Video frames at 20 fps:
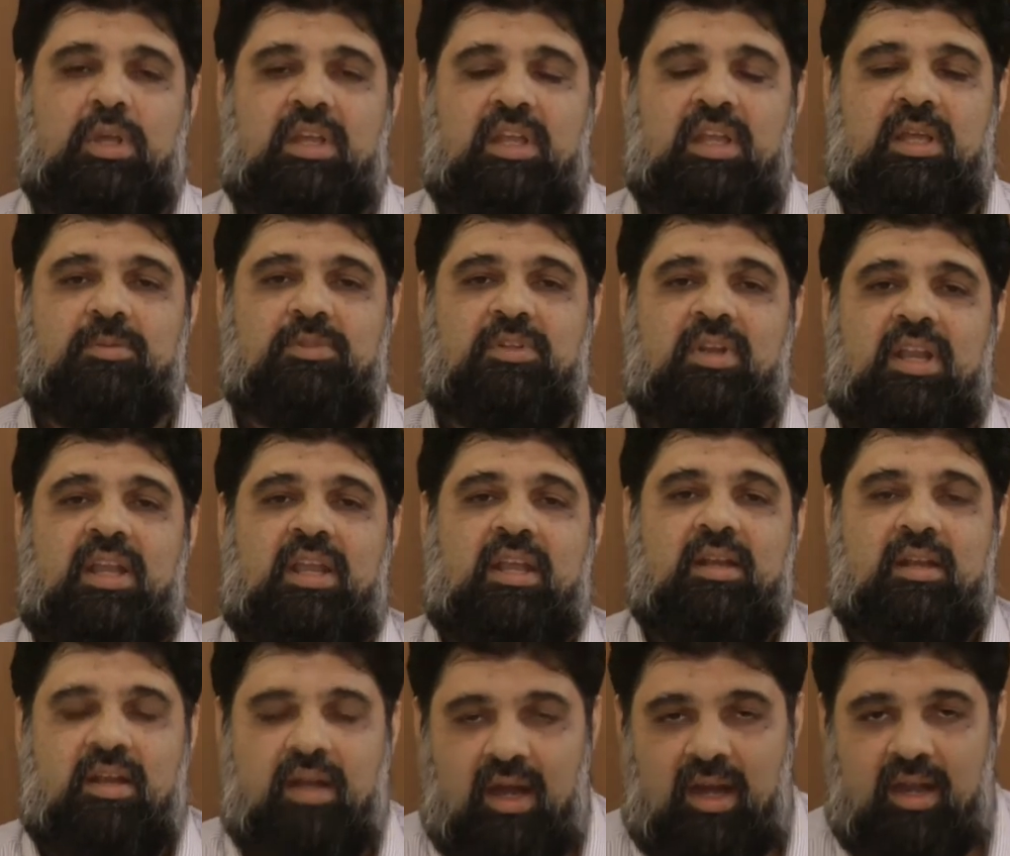keeps
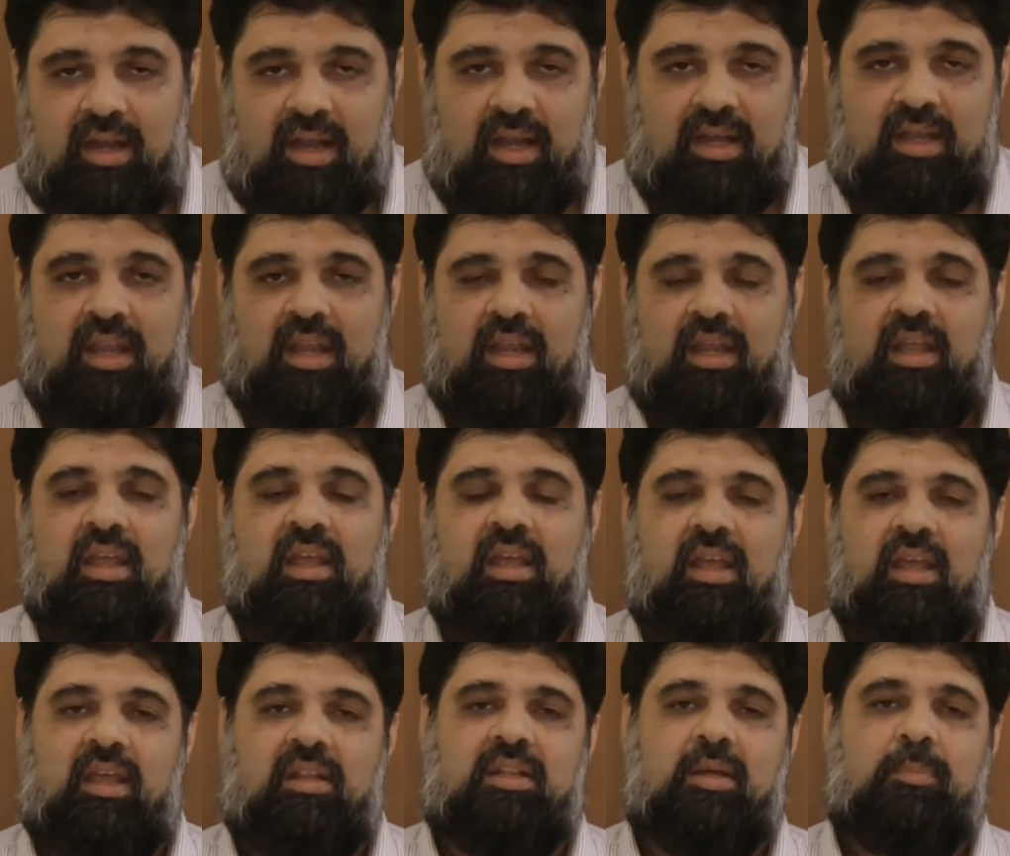reincarnating
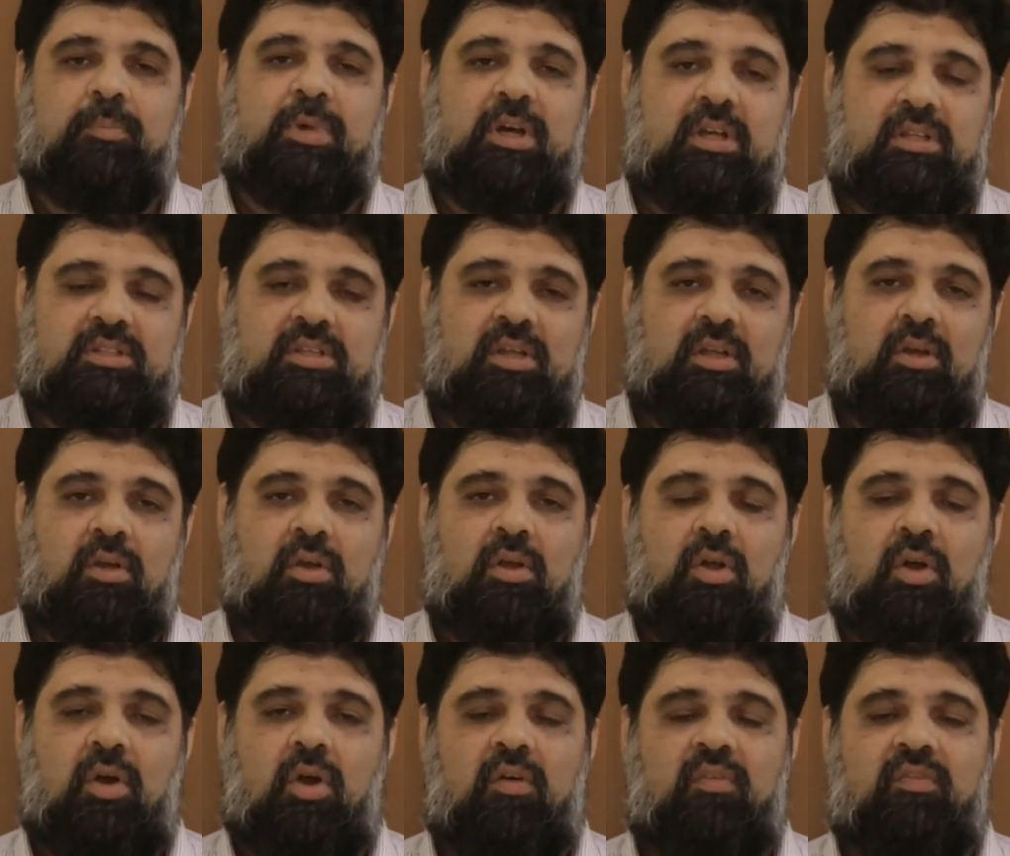in the person
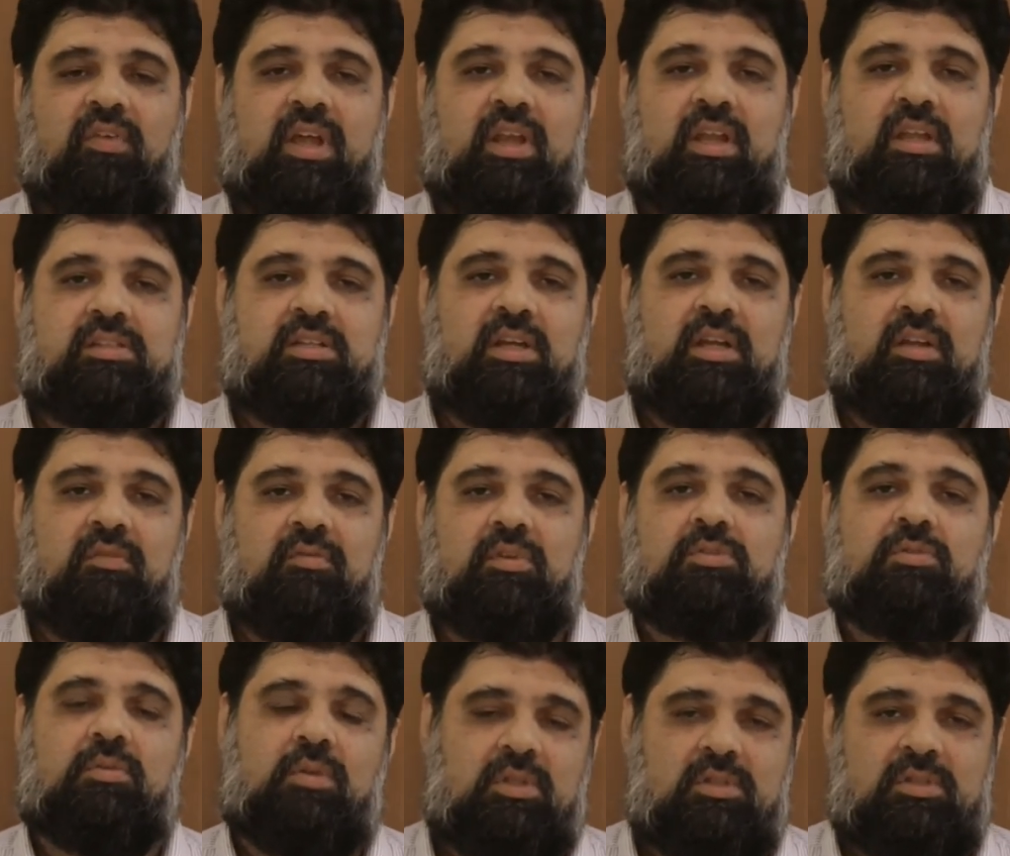of various
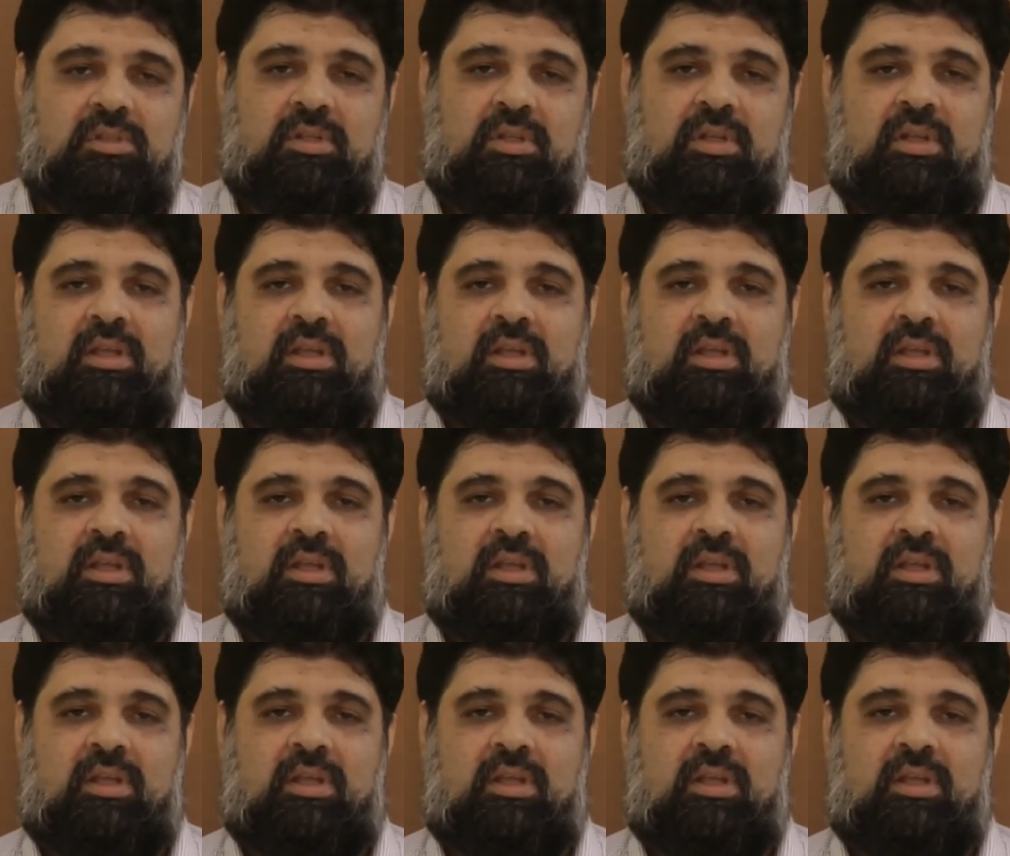individuals.